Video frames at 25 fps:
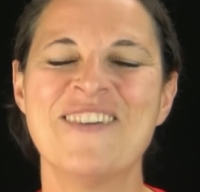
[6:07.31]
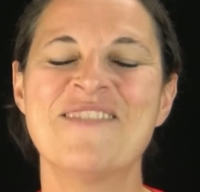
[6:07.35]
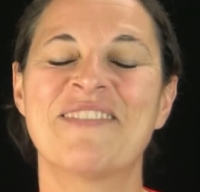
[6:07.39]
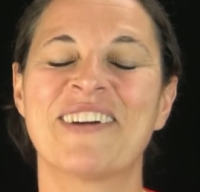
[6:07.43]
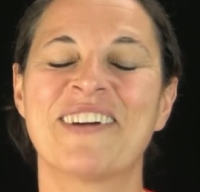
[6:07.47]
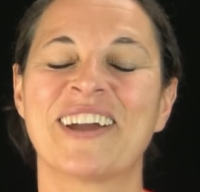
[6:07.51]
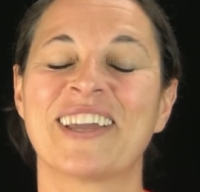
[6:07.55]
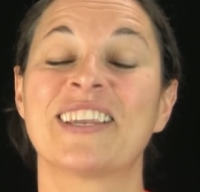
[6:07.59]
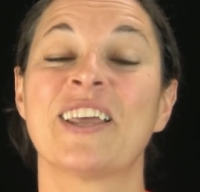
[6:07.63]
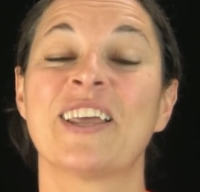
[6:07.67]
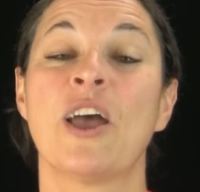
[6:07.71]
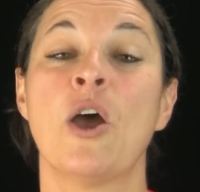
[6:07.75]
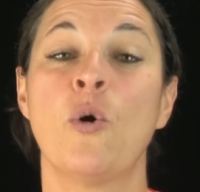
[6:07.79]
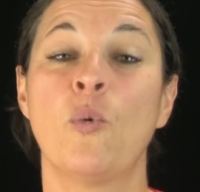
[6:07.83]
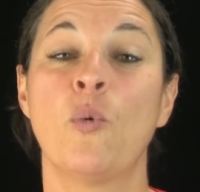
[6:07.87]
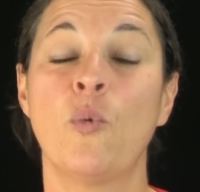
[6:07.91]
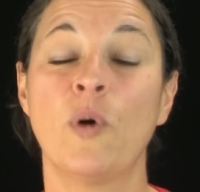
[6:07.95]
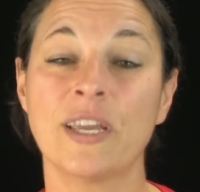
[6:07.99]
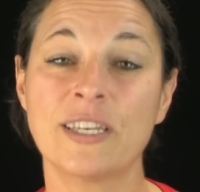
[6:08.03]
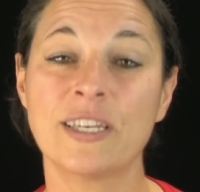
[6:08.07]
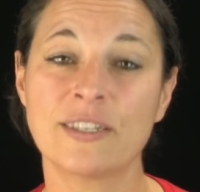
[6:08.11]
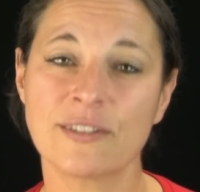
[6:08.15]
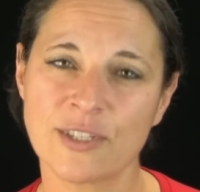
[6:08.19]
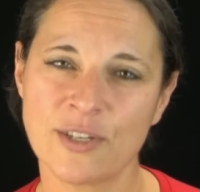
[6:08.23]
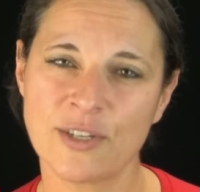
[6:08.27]
Right,
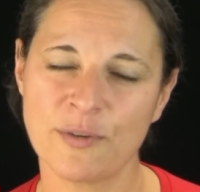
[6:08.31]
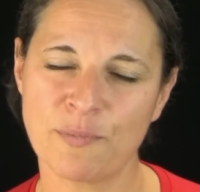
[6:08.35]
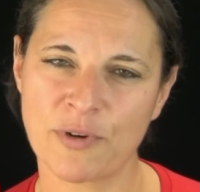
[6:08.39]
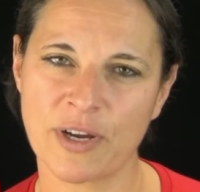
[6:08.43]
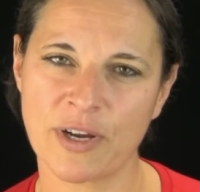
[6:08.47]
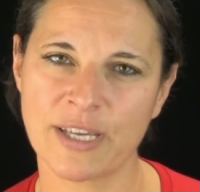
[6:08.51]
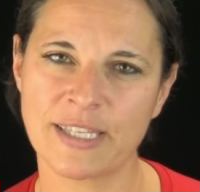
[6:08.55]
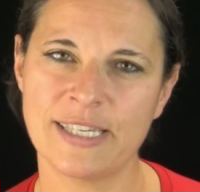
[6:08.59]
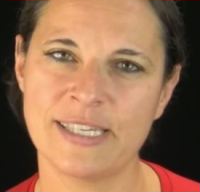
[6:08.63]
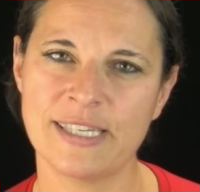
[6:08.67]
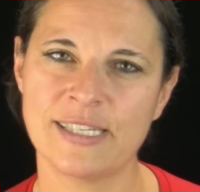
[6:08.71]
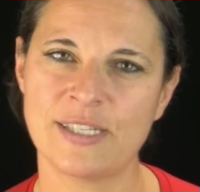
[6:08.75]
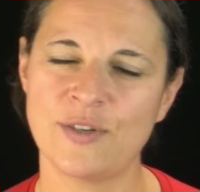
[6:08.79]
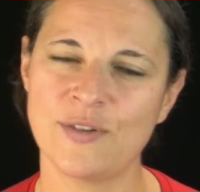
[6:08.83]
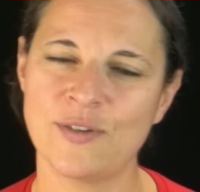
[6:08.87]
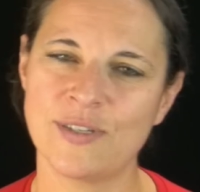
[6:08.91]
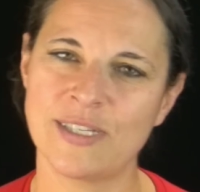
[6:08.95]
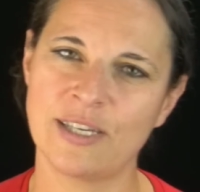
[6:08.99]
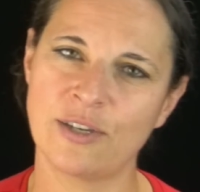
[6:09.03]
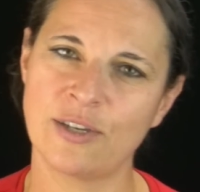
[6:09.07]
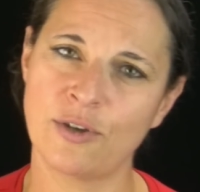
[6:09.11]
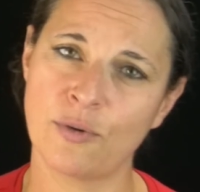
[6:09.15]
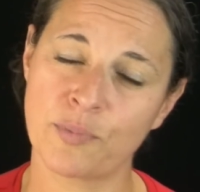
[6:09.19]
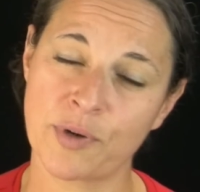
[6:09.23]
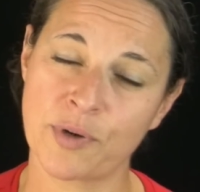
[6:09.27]
why don't you practice
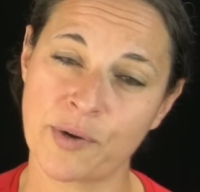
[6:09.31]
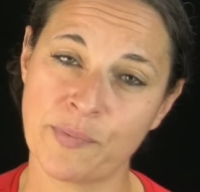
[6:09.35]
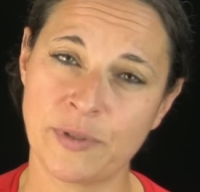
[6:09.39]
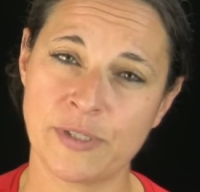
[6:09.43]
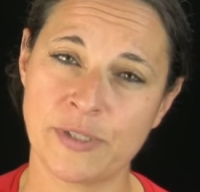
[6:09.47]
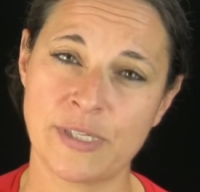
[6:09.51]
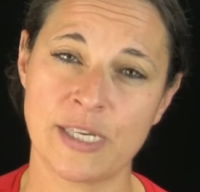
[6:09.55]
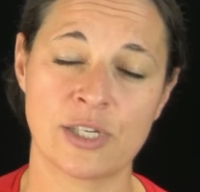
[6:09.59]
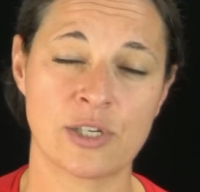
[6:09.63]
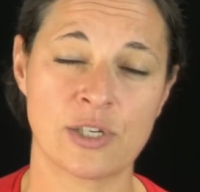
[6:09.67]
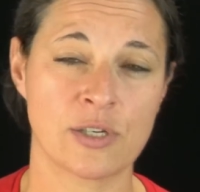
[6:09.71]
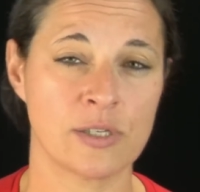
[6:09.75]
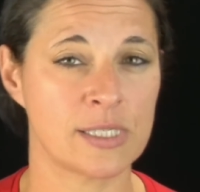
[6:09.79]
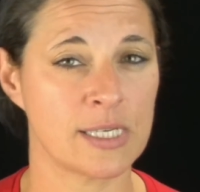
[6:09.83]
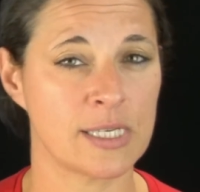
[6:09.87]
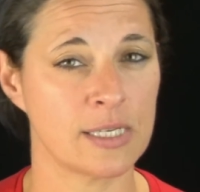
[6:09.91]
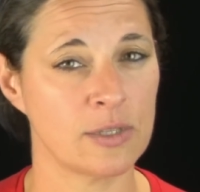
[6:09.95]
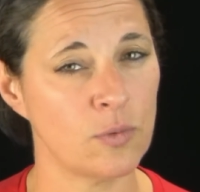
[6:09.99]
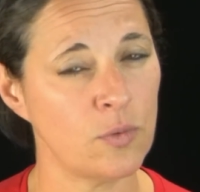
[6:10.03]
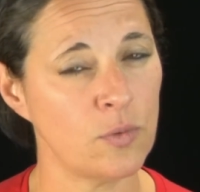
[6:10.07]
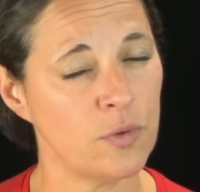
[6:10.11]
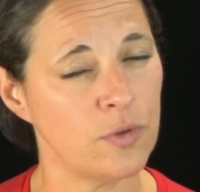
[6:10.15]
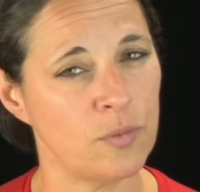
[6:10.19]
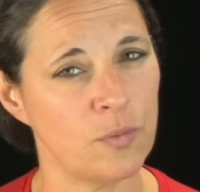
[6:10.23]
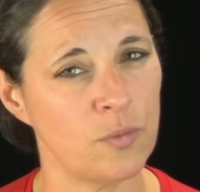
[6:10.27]
using your prepositions
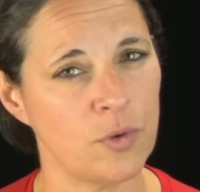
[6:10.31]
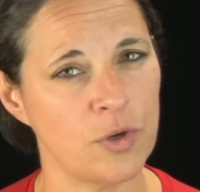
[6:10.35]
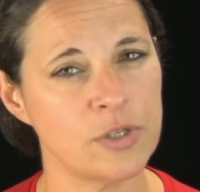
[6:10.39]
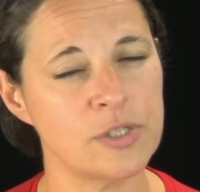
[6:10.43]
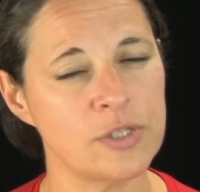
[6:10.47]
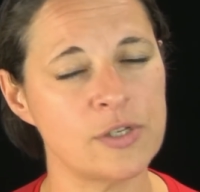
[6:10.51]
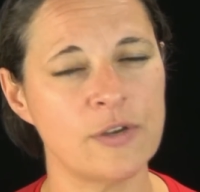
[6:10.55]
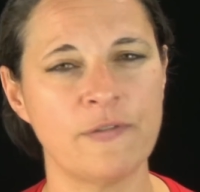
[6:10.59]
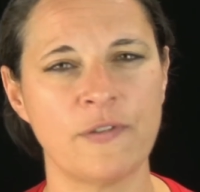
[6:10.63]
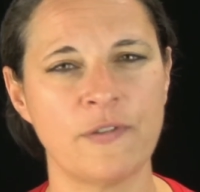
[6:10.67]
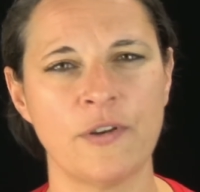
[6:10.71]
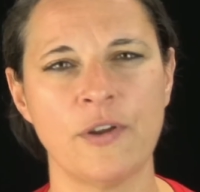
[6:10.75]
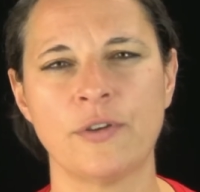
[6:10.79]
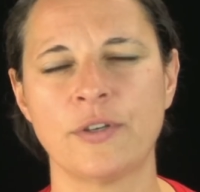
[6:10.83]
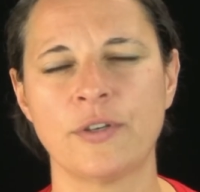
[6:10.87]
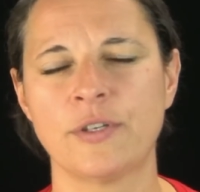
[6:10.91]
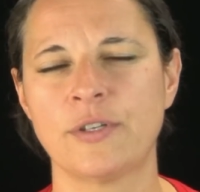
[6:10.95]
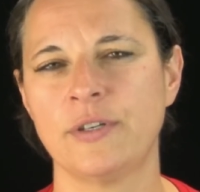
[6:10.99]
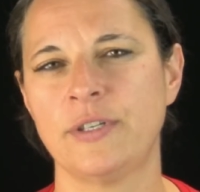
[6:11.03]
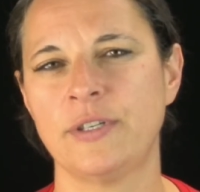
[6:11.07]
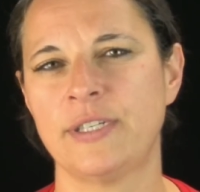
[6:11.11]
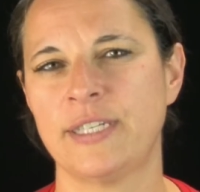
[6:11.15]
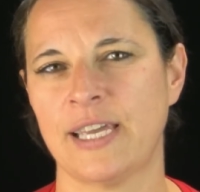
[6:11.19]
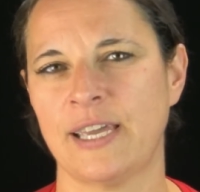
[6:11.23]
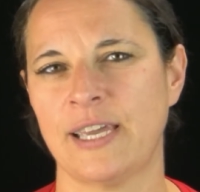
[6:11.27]
and all the words you've learned
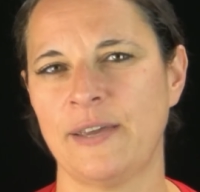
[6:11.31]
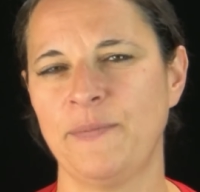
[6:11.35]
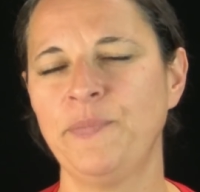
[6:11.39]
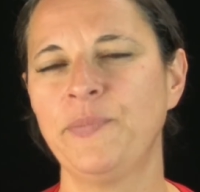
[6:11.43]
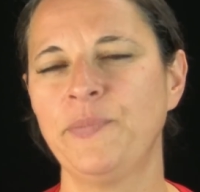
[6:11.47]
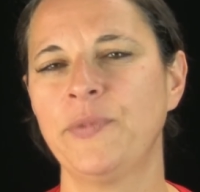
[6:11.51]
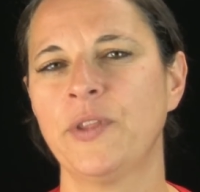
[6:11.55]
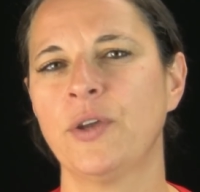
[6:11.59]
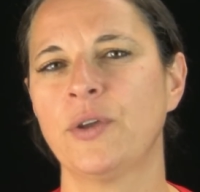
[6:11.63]
today,